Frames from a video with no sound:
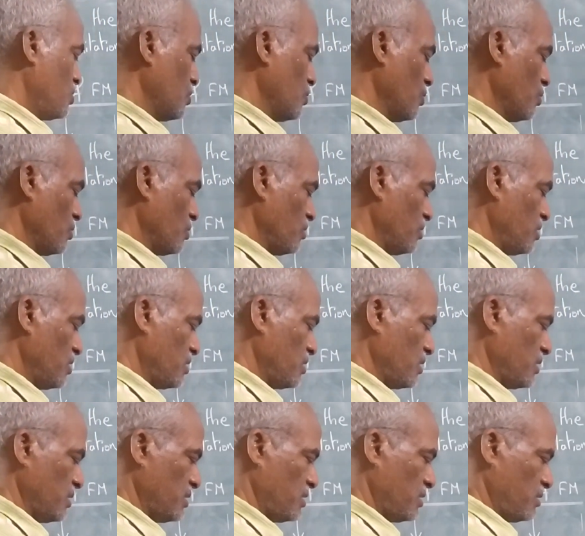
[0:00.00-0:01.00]
so
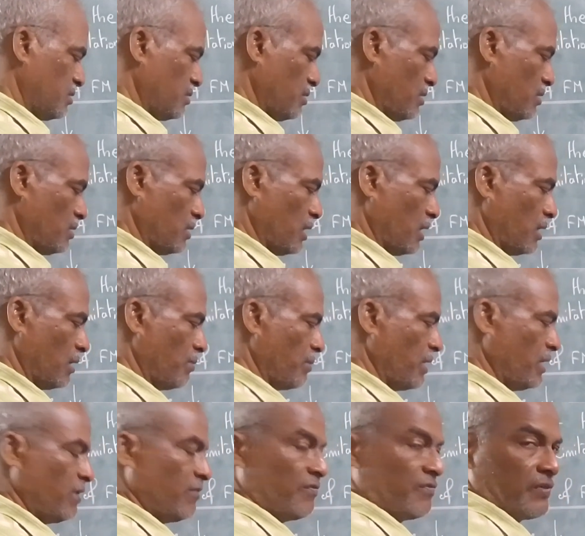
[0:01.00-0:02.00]
this is the
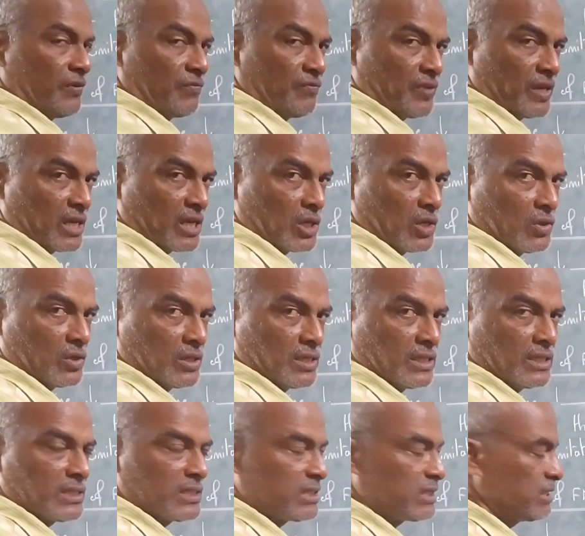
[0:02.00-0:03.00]
remaining 50
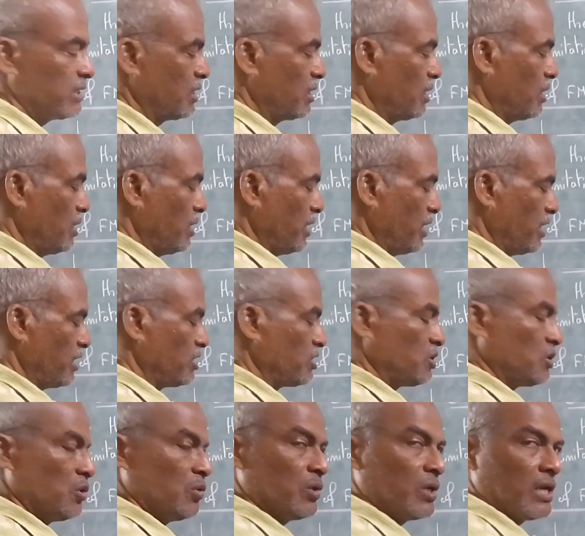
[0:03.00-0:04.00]
kilohertz,
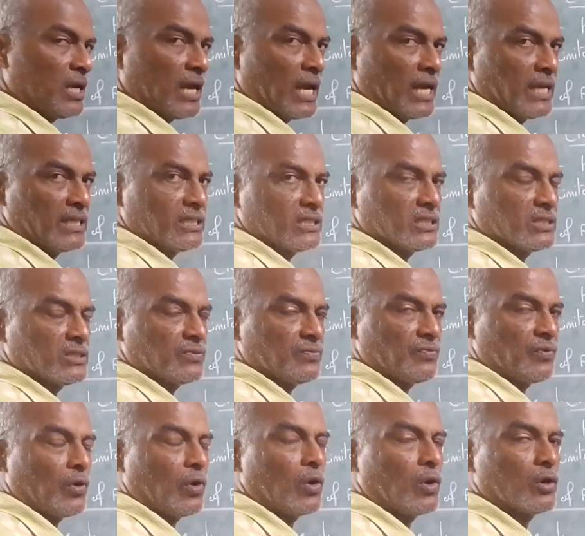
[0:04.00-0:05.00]
it is utilized
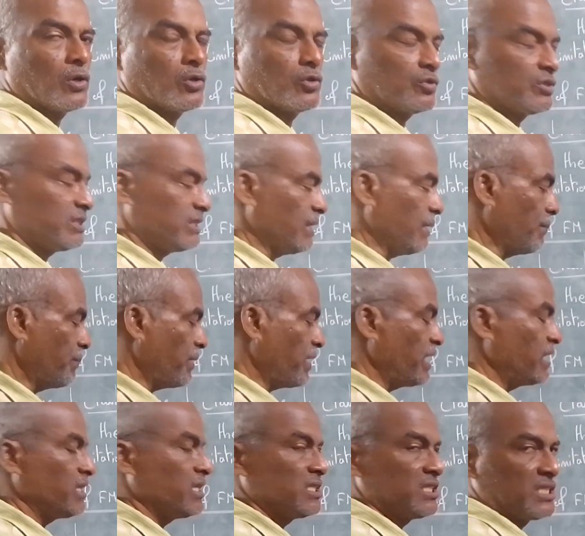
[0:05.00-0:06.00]
for to
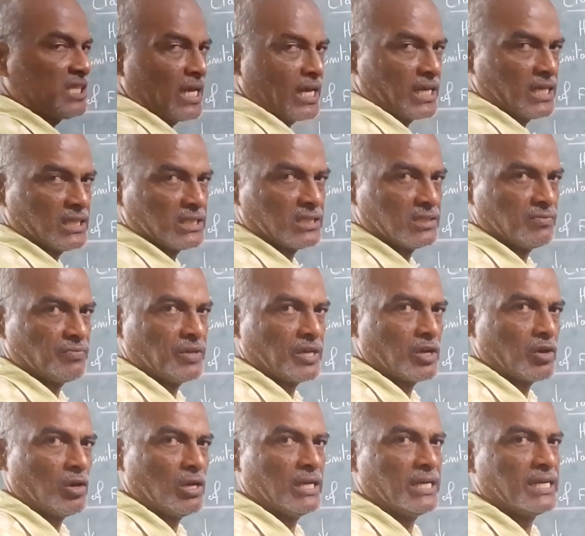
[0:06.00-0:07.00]
separate the channels.
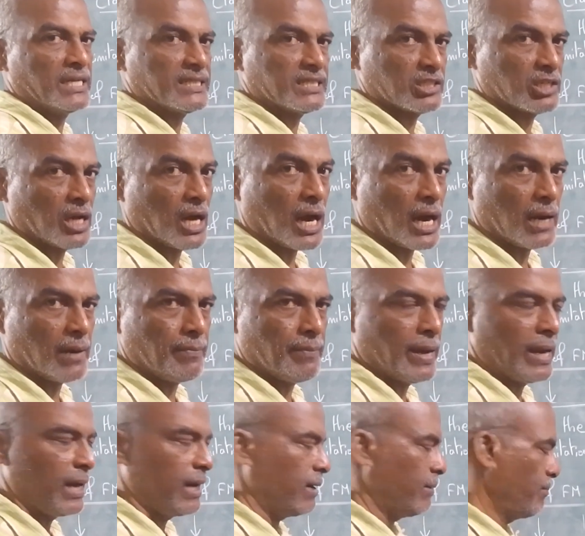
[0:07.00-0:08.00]
We call it as
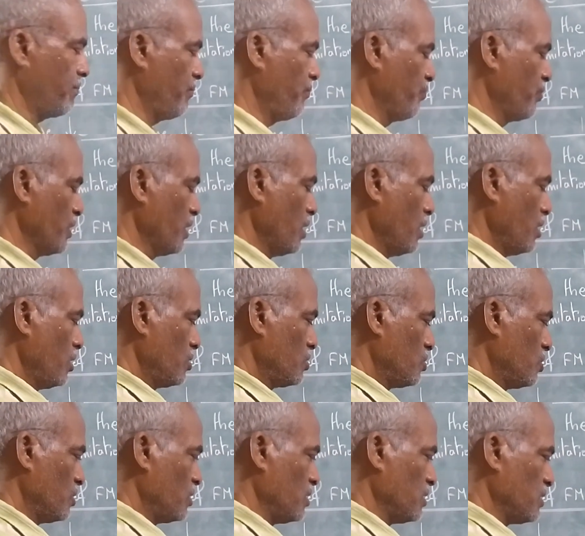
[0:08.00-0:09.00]
guard band.
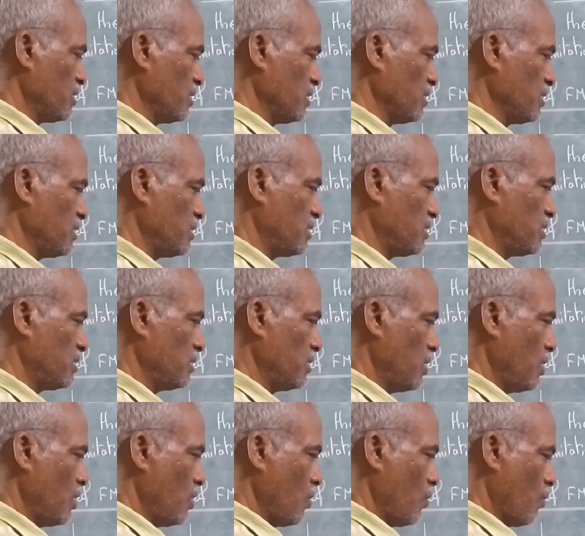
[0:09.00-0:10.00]
So this is
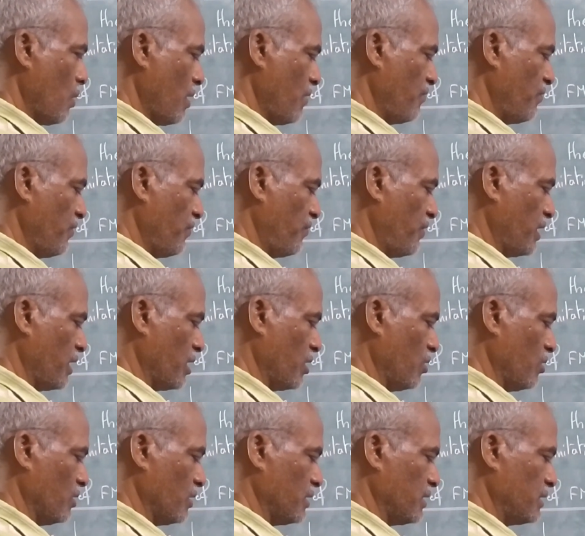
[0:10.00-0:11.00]
150
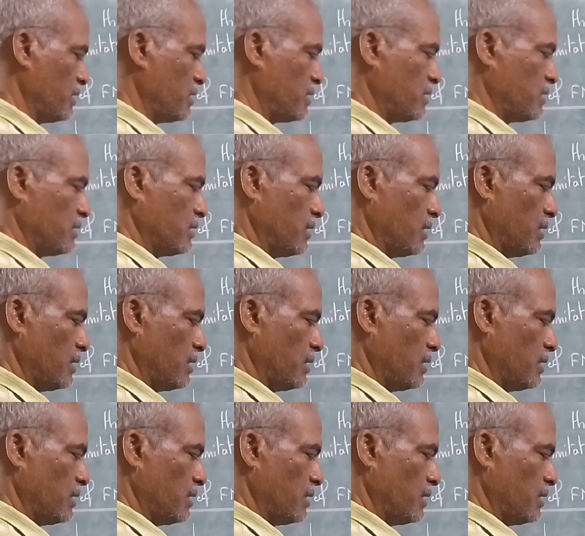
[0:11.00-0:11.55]
kilohertz.